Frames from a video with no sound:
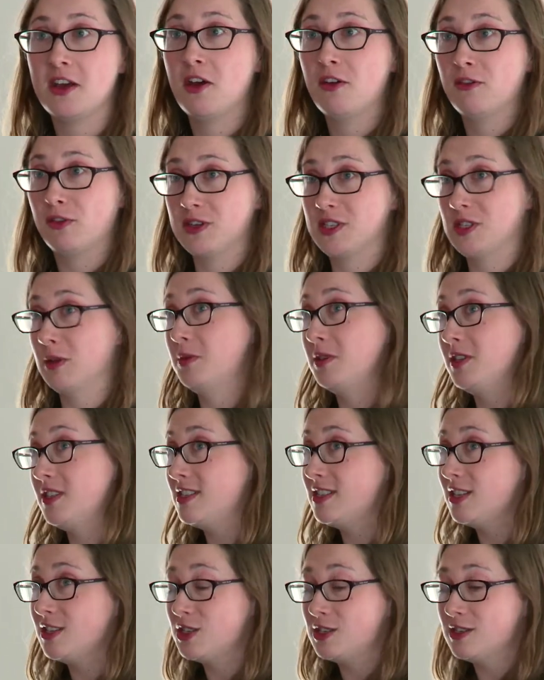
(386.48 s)
for some of the
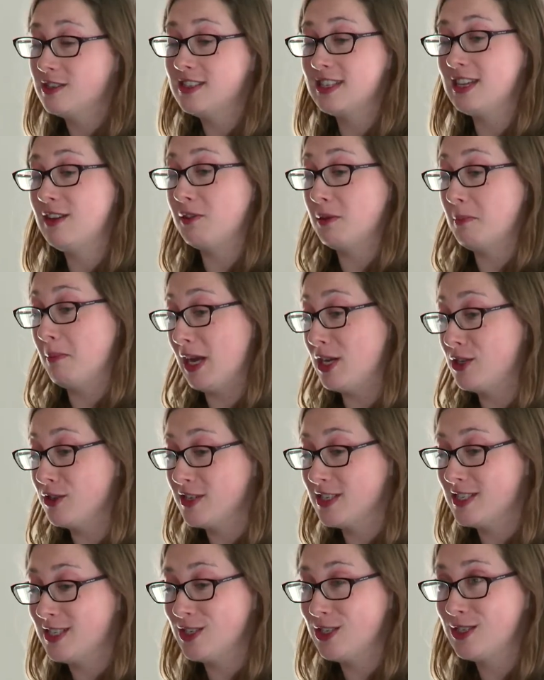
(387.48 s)
decisions, even major
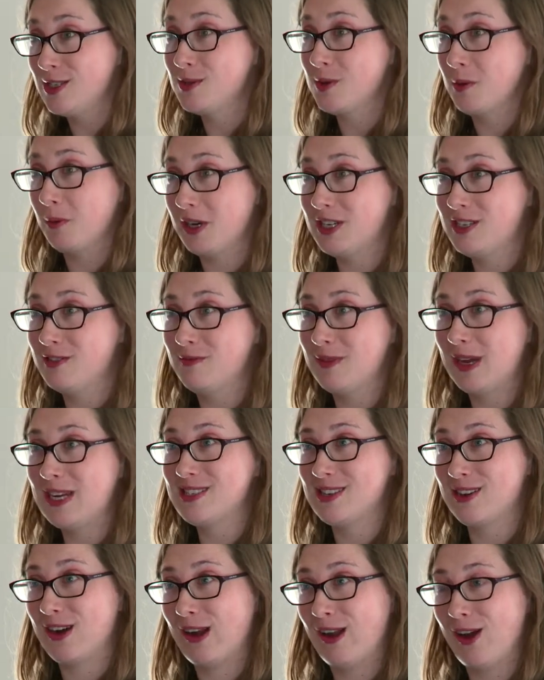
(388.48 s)
decisions we might have
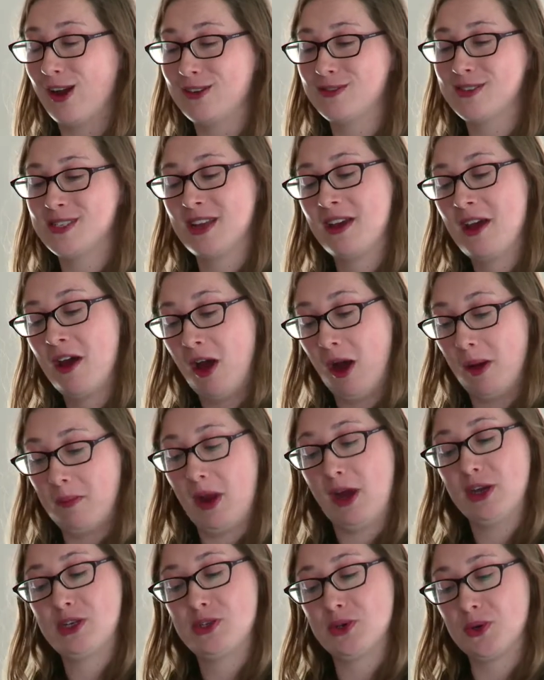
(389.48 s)
made in our lives, I'm
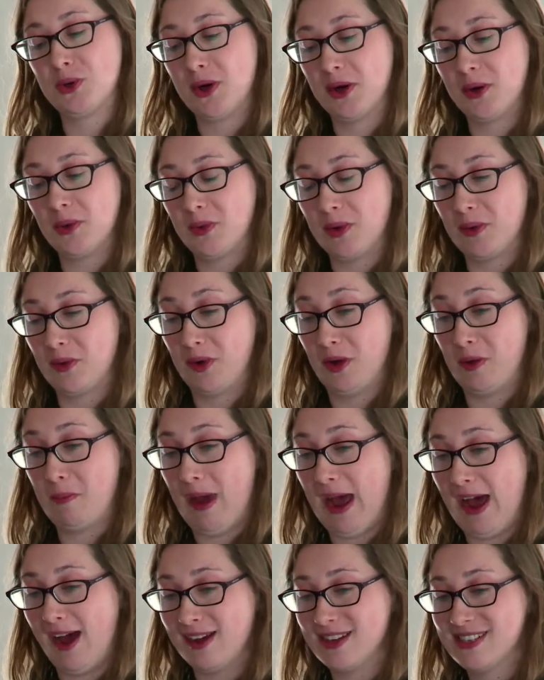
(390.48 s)
not sure we would all
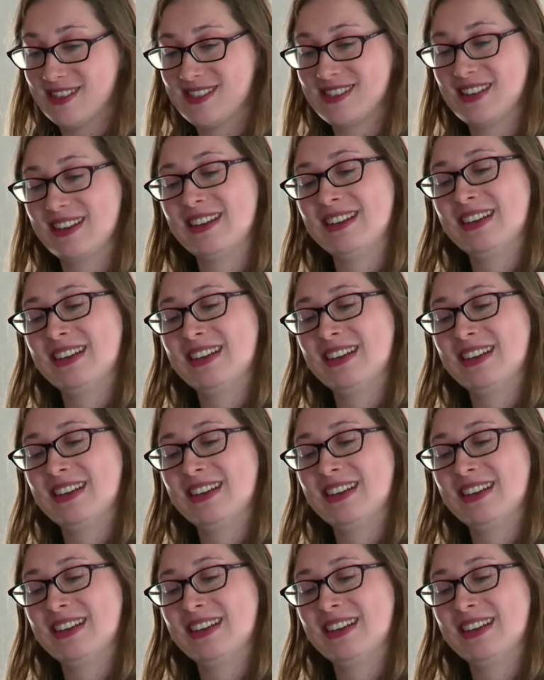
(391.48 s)
pass.